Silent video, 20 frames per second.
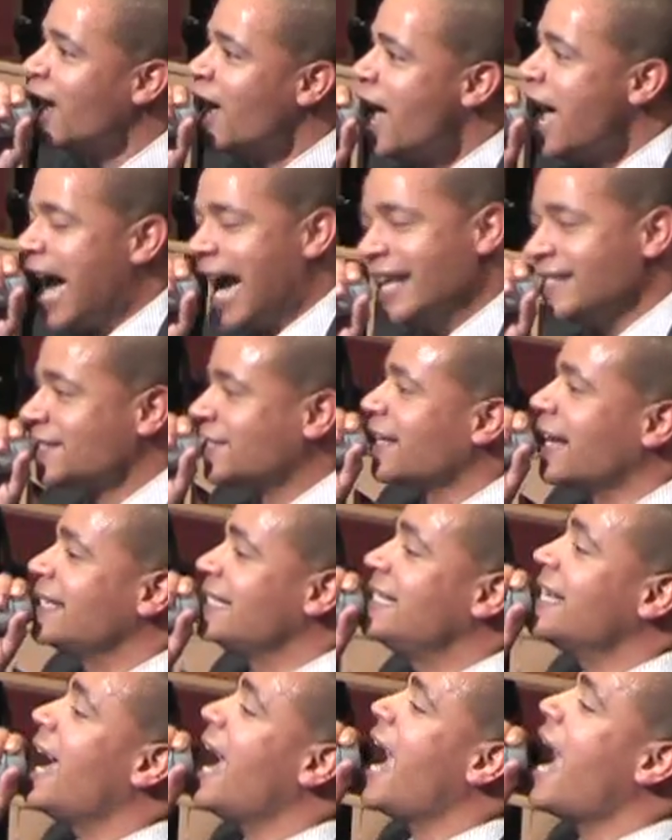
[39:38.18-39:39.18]
said,
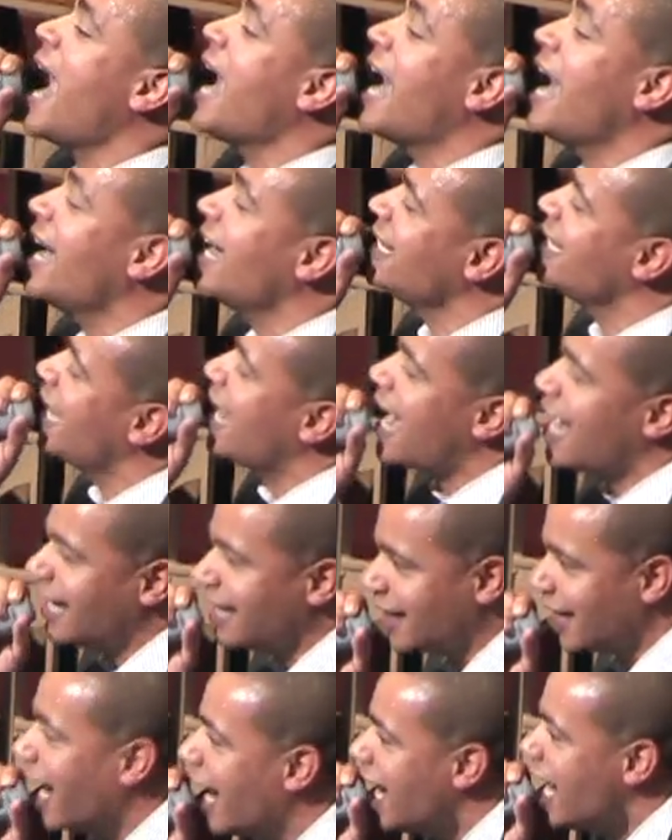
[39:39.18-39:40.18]
Daddy,
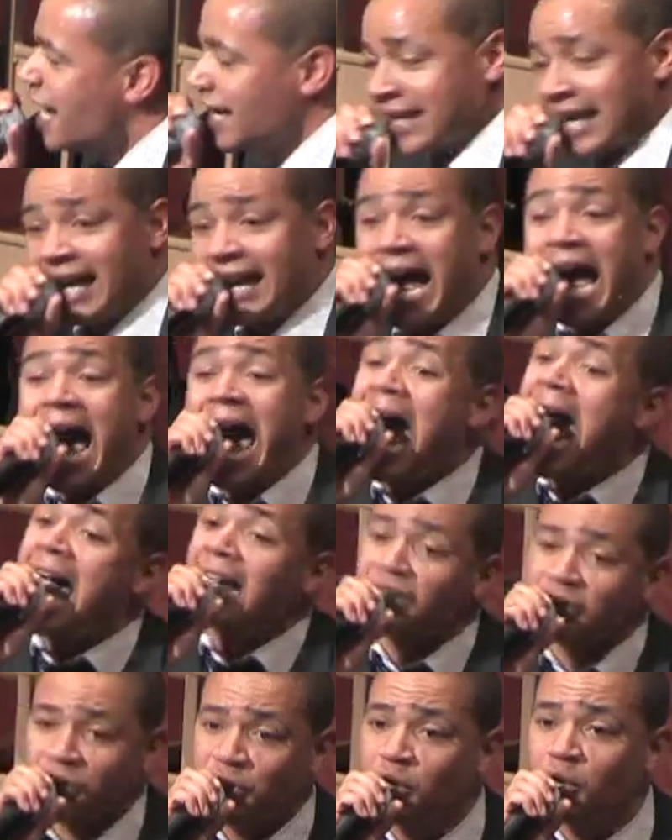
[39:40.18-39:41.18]
can I ask
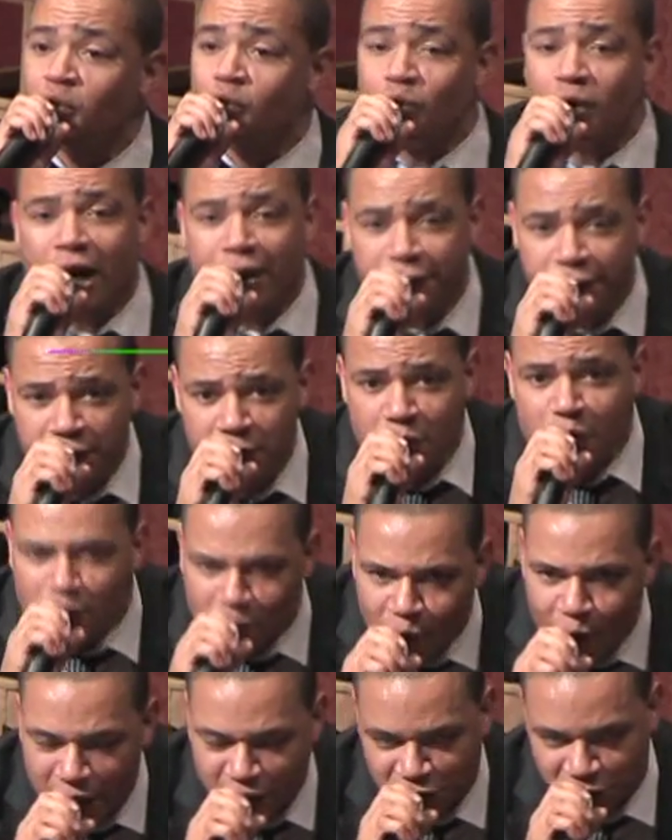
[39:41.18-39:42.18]
you a few
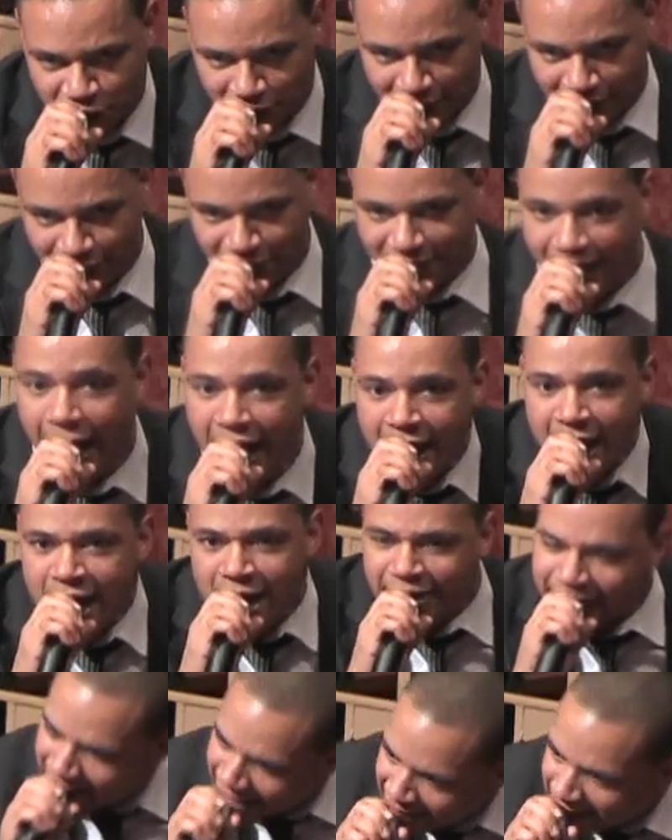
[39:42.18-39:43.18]
questions? She
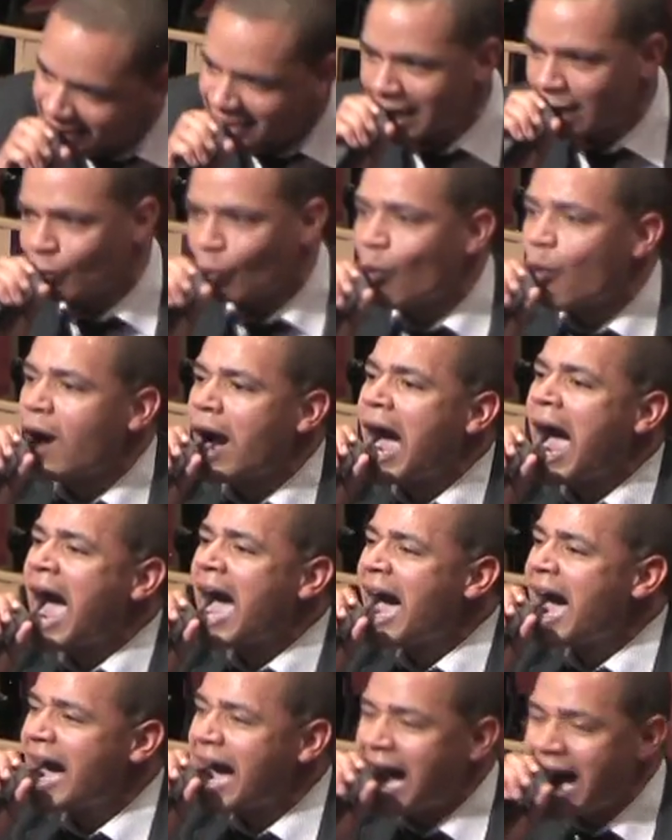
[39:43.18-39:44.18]
said,
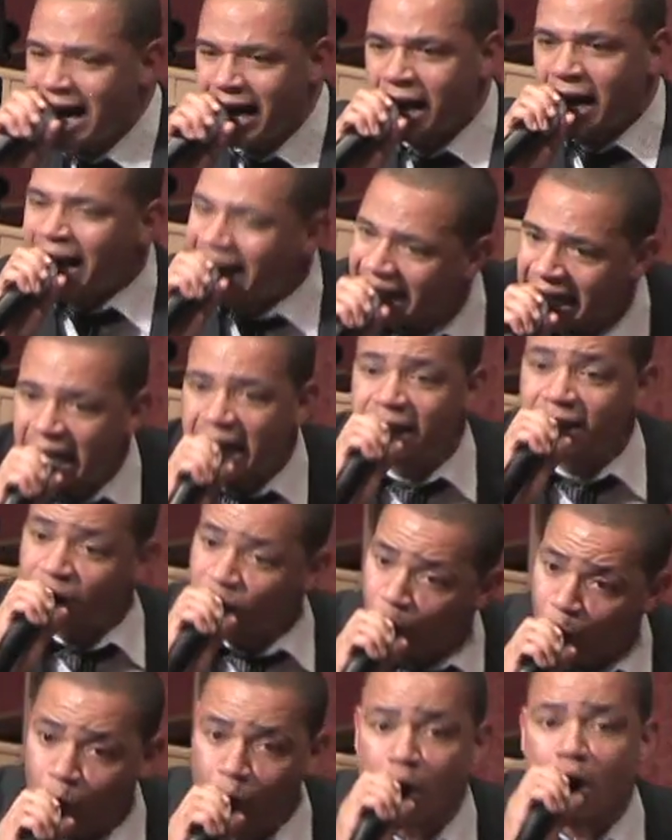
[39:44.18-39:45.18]
Why in the
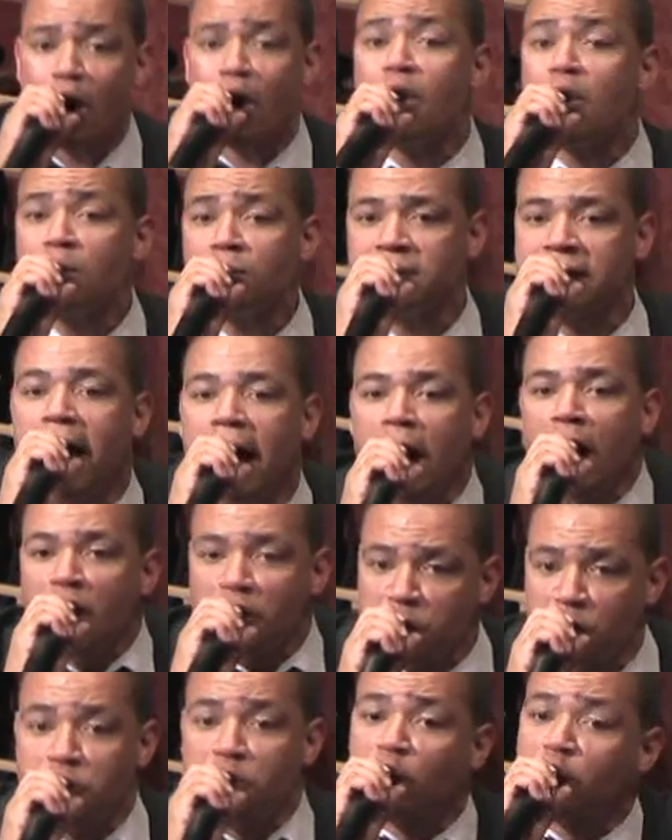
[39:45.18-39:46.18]
world do you
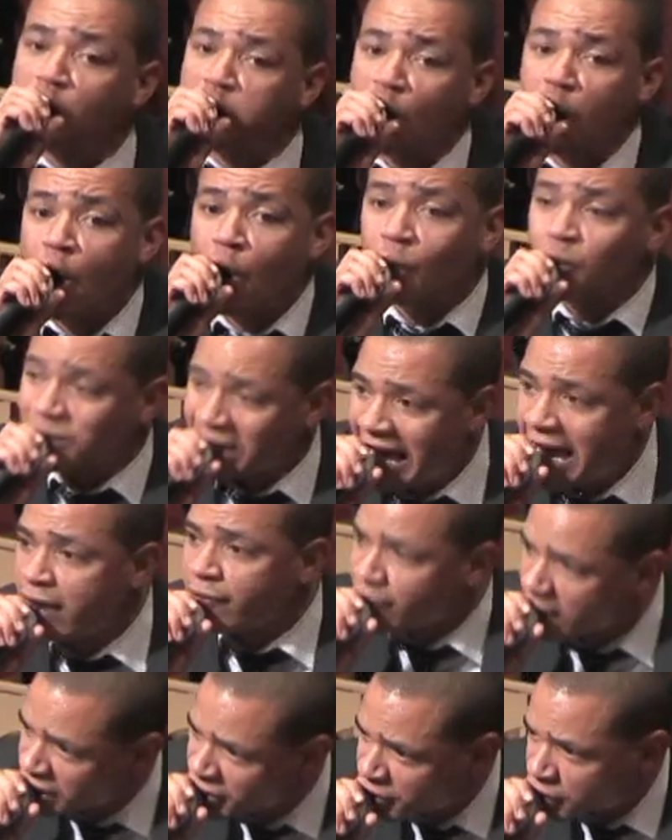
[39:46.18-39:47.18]
close every
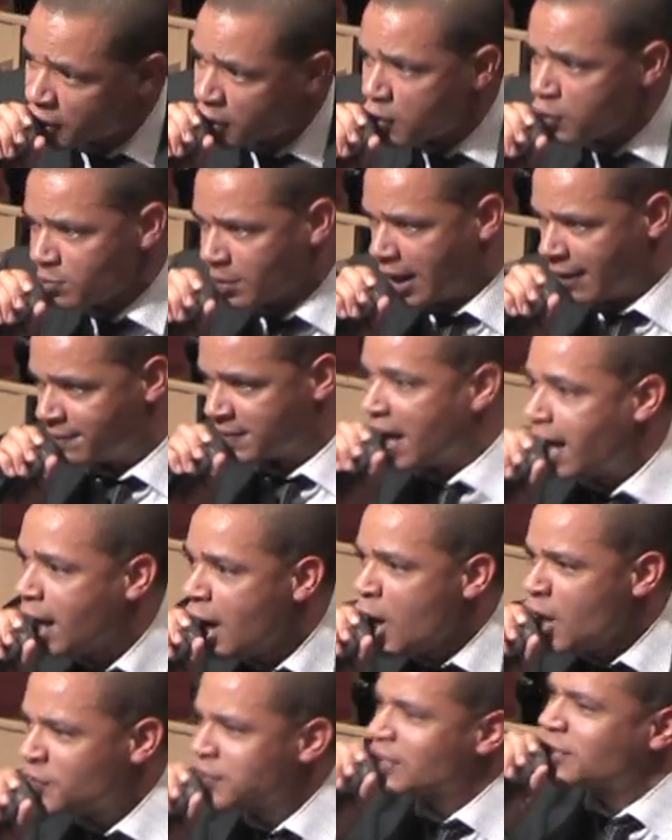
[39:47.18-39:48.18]
sermon the
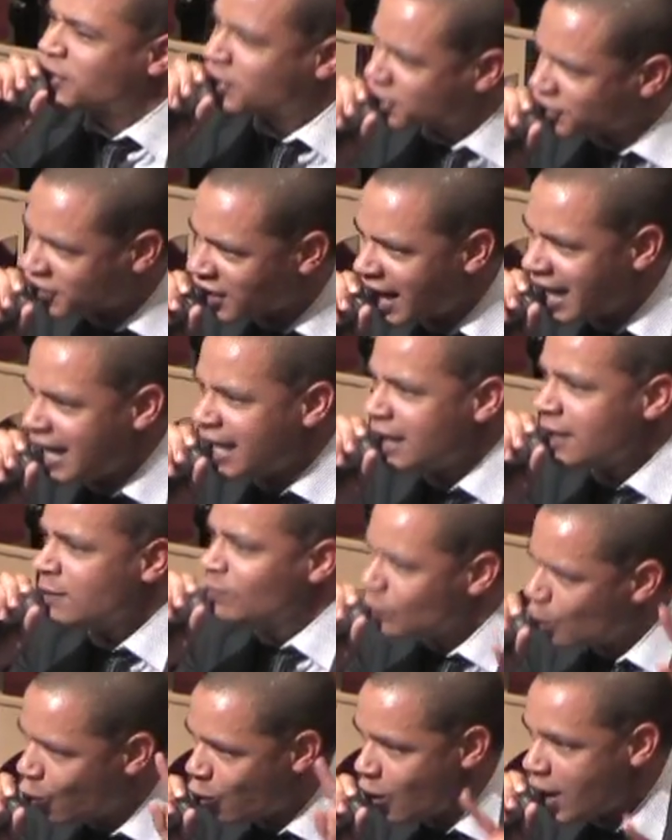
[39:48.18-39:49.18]
same
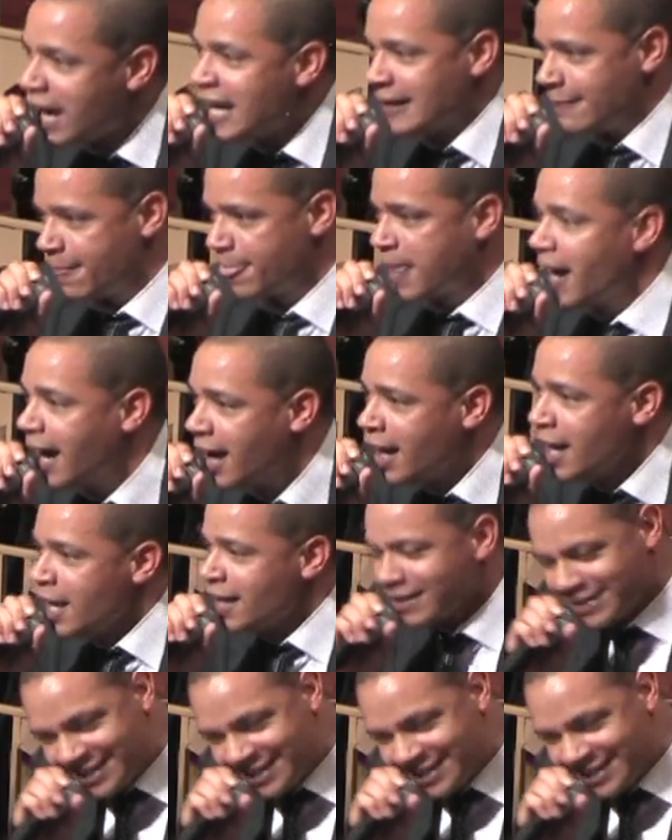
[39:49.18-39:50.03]
way? Daddy